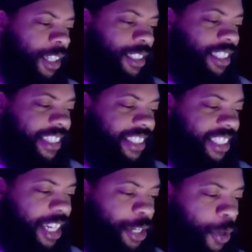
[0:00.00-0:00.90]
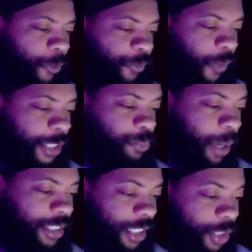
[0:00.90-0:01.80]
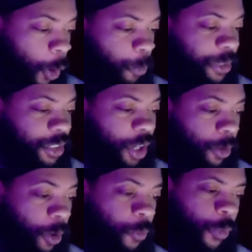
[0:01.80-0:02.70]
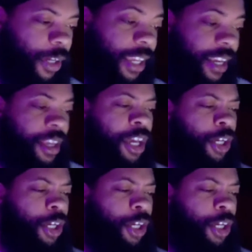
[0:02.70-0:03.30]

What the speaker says: Just seeing your face makes us hopeless all over again.